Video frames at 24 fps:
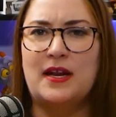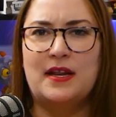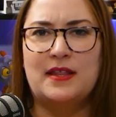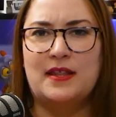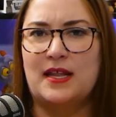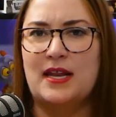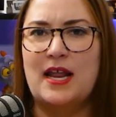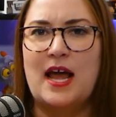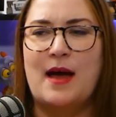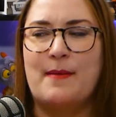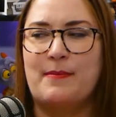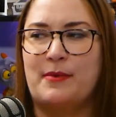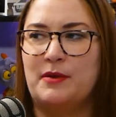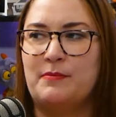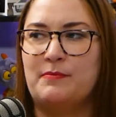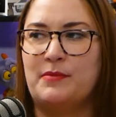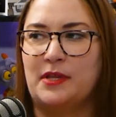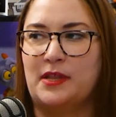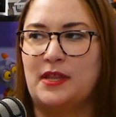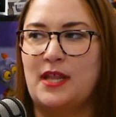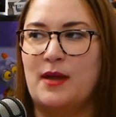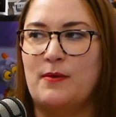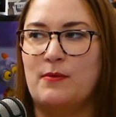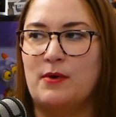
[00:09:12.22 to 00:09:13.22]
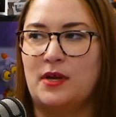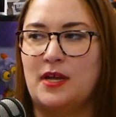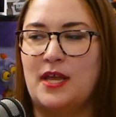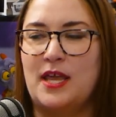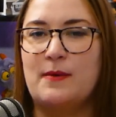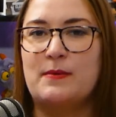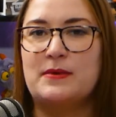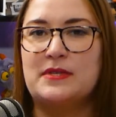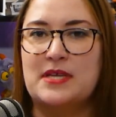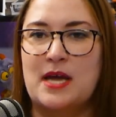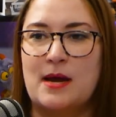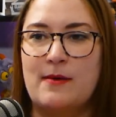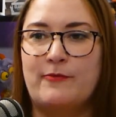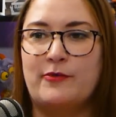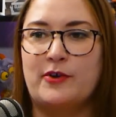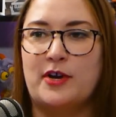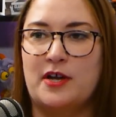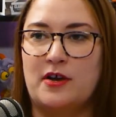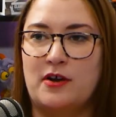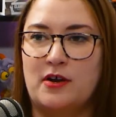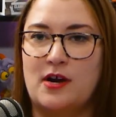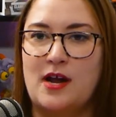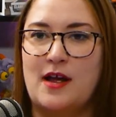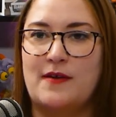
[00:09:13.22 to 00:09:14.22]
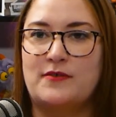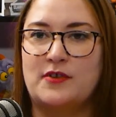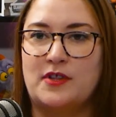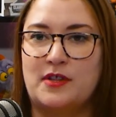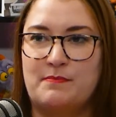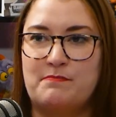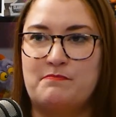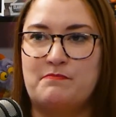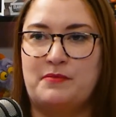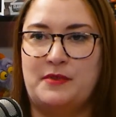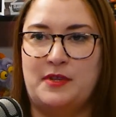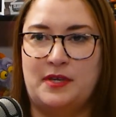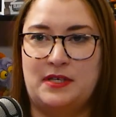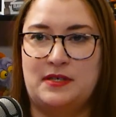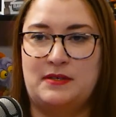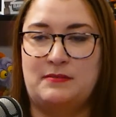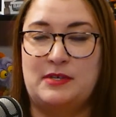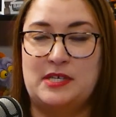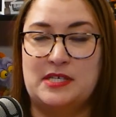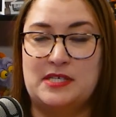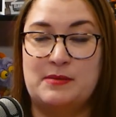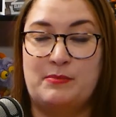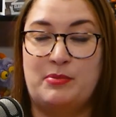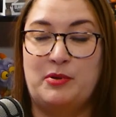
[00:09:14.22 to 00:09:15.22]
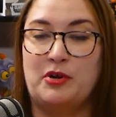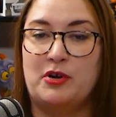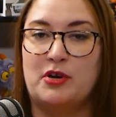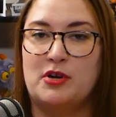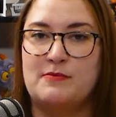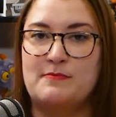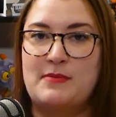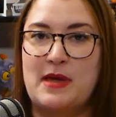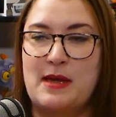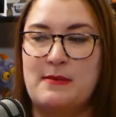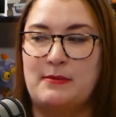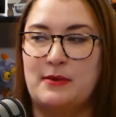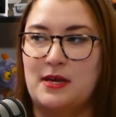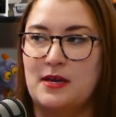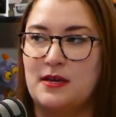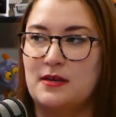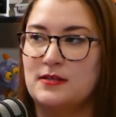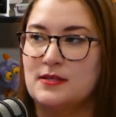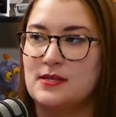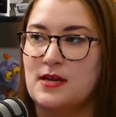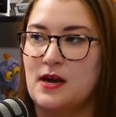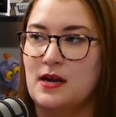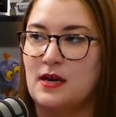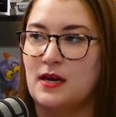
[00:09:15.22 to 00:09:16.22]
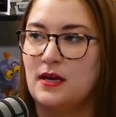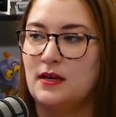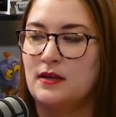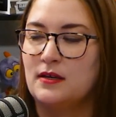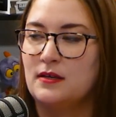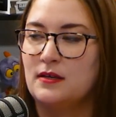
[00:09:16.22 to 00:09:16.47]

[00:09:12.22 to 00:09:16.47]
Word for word: anything happened. But they were he was comforting her after the the disappearing baby saga.